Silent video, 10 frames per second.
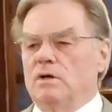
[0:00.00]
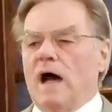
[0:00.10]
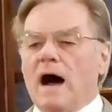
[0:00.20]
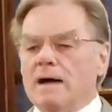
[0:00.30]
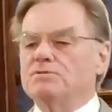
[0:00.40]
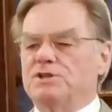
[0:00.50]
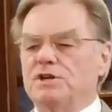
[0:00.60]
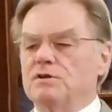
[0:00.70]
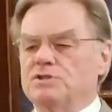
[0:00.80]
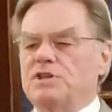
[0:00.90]

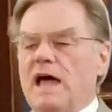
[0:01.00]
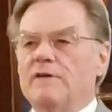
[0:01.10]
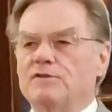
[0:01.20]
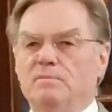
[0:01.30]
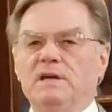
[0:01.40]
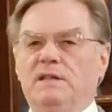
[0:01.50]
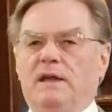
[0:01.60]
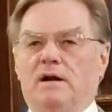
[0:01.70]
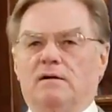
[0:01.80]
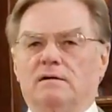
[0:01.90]
obstacles have to be
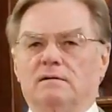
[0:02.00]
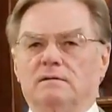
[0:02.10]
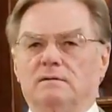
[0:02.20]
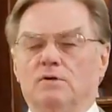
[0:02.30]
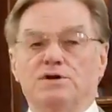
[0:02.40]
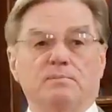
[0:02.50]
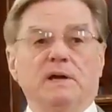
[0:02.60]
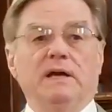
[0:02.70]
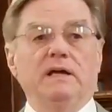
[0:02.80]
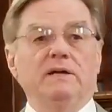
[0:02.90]
there, which
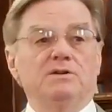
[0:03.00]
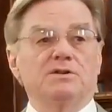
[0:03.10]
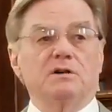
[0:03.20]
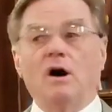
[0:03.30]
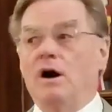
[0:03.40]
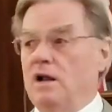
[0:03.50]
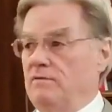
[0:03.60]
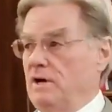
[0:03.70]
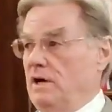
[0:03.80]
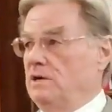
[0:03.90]
means all of
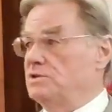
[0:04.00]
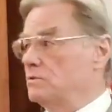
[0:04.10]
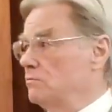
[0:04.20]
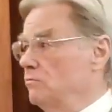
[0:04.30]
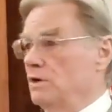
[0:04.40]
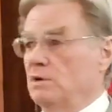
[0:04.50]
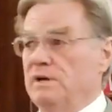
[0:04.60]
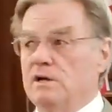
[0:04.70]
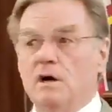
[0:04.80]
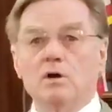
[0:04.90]
us, we're going to
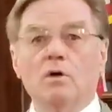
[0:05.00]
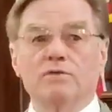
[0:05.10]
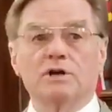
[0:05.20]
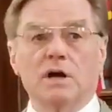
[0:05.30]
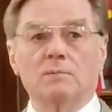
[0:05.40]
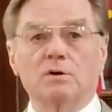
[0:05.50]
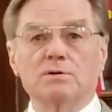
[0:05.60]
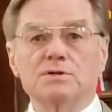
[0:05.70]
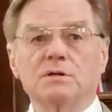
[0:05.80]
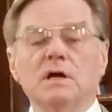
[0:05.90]
be called
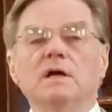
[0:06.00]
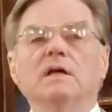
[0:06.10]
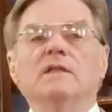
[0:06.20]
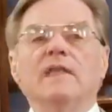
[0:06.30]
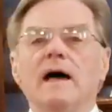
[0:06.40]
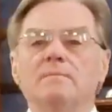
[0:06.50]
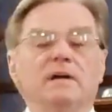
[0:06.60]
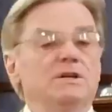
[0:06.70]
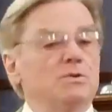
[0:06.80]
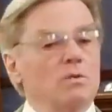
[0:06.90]
overcomers. That
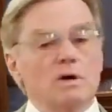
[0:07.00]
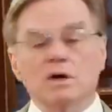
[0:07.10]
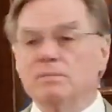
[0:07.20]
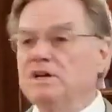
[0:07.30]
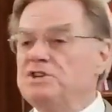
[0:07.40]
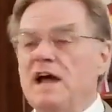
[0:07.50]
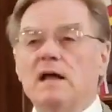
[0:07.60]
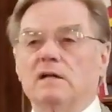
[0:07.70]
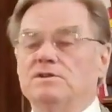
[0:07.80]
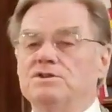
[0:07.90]
means we're going to be
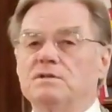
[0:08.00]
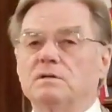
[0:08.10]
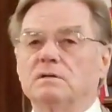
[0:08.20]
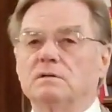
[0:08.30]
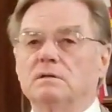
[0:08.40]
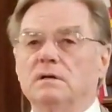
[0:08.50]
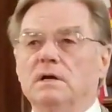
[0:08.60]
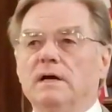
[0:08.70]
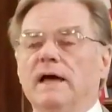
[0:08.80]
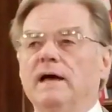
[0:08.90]
challenged.
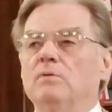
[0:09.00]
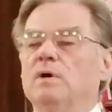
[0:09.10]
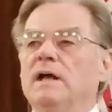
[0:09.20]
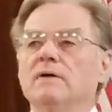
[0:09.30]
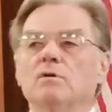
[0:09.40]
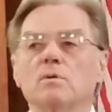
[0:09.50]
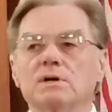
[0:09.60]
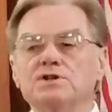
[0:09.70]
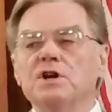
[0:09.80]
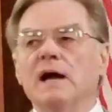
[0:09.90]
And whenever we're
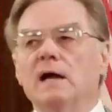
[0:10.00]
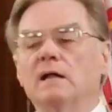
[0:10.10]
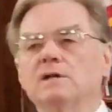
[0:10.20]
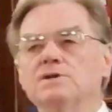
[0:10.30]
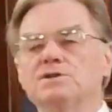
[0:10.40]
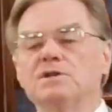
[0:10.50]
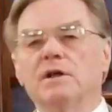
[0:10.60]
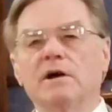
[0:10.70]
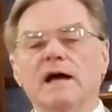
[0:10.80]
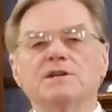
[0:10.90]
challenged,
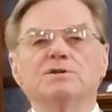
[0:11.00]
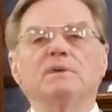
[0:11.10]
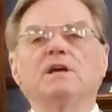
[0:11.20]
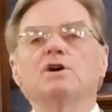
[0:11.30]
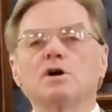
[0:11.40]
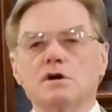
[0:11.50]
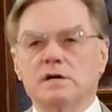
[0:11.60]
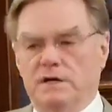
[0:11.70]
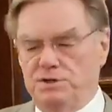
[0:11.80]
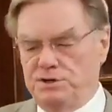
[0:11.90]
there has to be
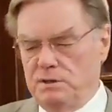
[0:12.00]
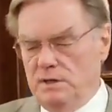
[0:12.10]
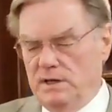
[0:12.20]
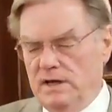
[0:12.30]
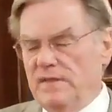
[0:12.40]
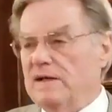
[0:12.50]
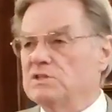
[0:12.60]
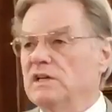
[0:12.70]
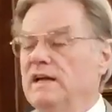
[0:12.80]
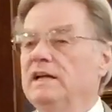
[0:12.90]
courage. And that's
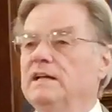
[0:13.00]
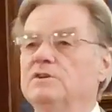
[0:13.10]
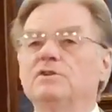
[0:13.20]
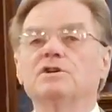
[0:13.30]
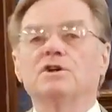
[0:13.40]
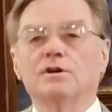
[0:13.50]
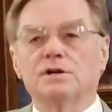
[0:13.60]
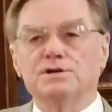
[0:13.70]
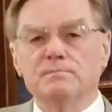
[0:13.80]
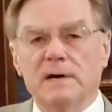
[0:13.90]
leading into the
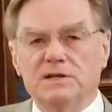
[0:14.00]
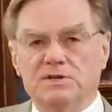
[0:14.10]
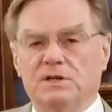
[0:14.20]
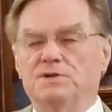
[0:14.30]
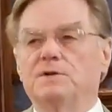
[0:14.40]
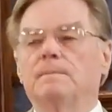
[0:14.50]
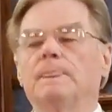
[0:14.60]
courage message.